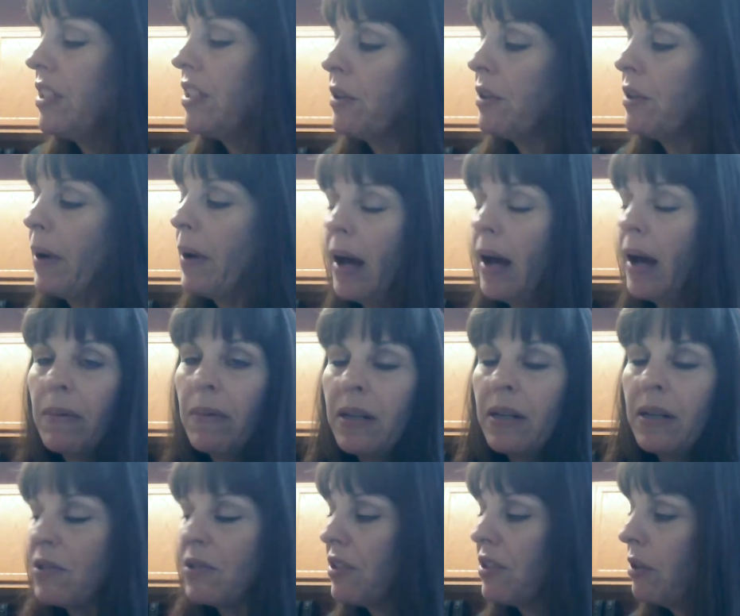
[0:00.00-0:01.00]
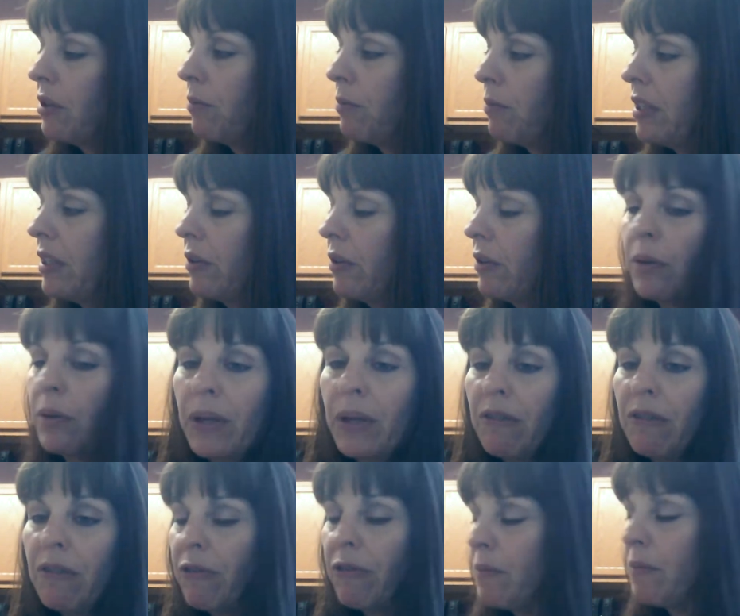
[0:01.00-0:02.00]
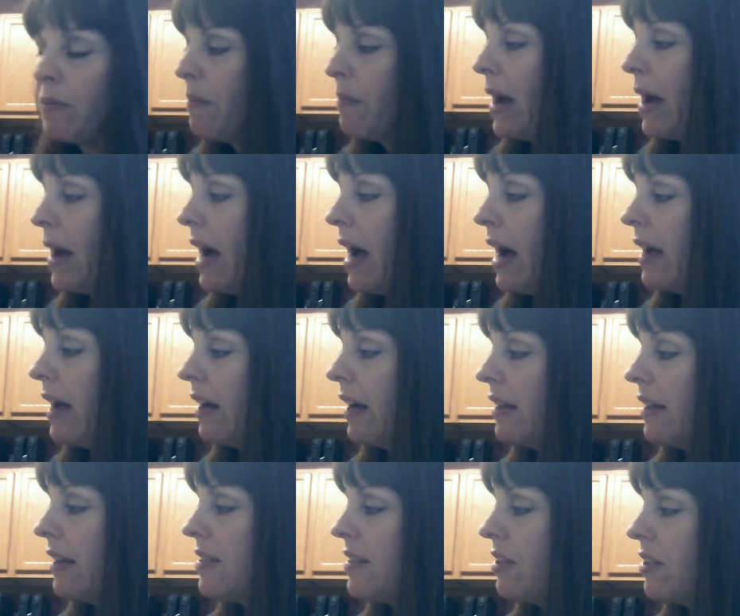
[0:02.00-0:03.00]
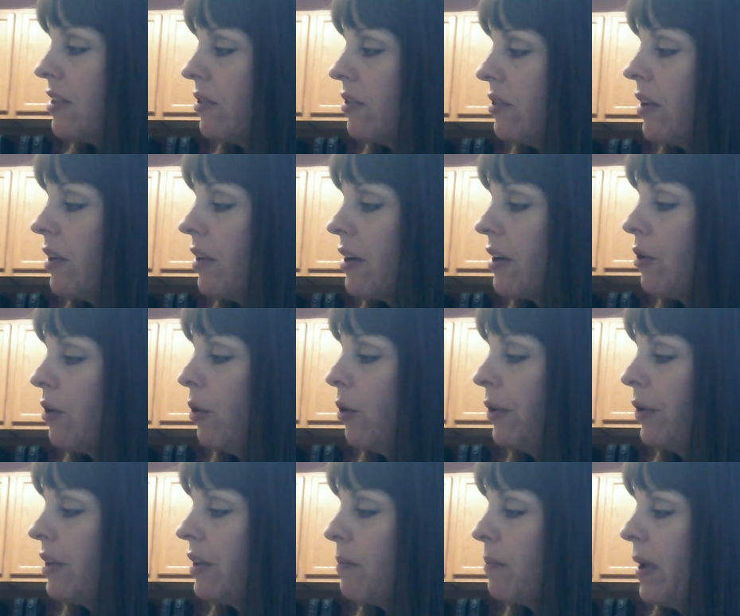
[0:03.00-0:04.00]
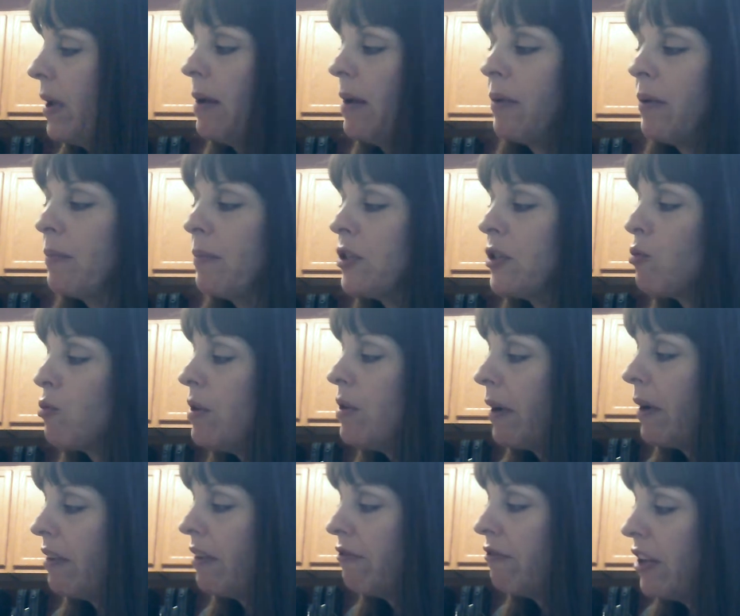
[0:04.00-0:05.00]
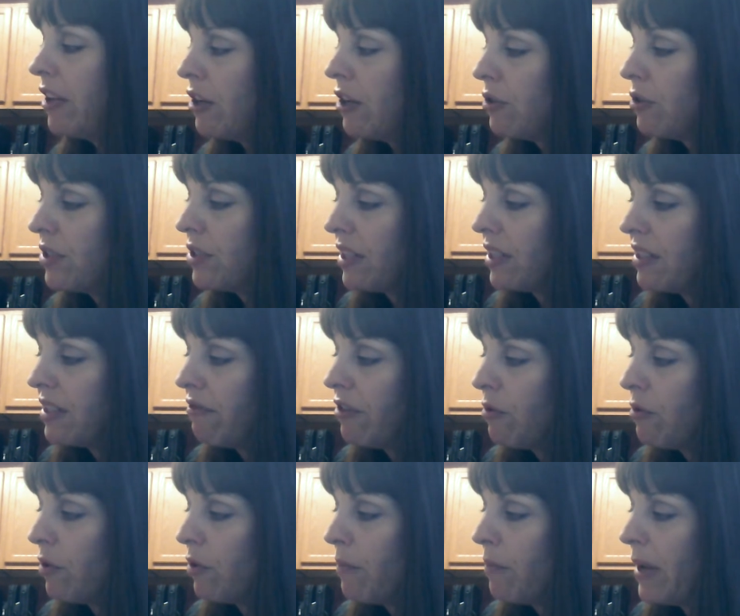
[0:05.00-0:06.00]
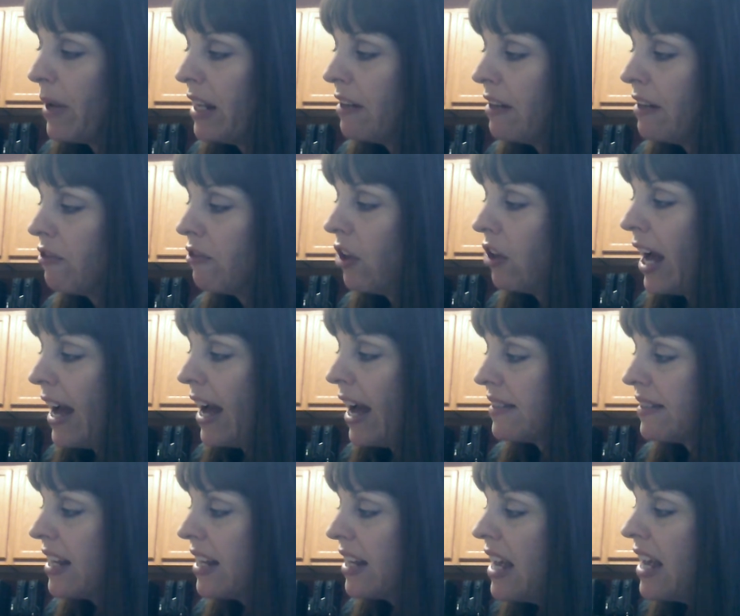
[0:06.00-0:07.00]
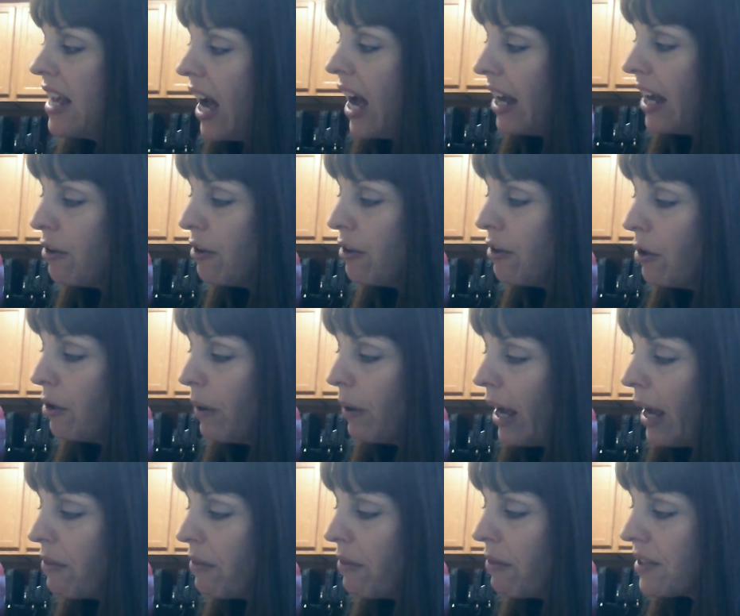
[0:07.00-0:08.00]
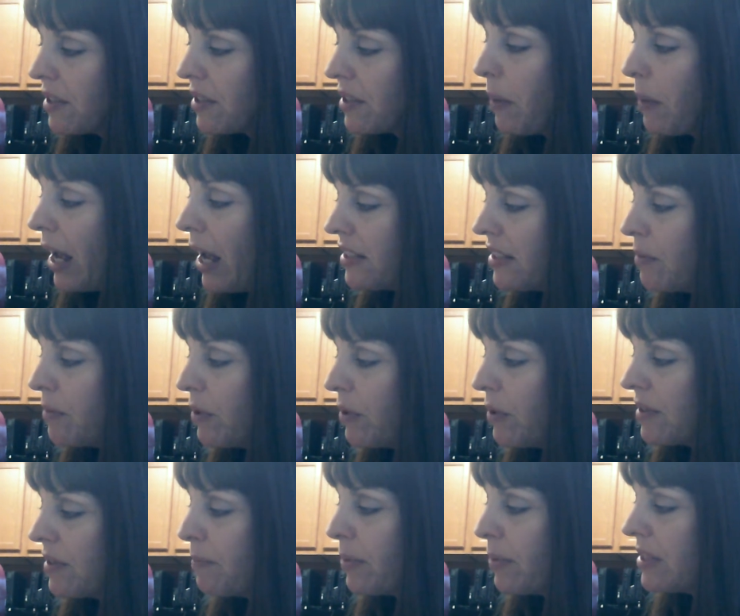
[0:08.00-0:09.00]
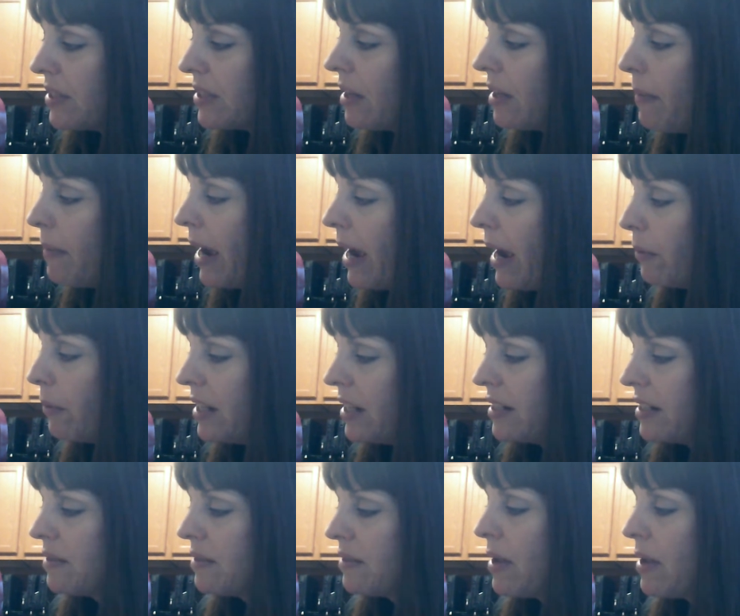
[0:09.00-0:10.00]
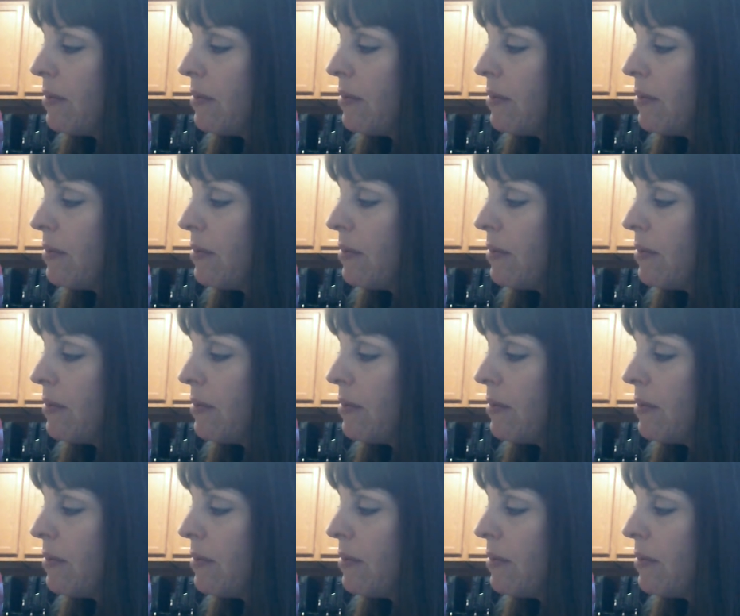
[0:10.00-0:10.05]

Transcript: Dear Poppy, and I'm just going to read a little bit from the back. I stare at the letter, holding the paper between my fingers as if it were made of glass. I don't know how this is possible, but somehow it is.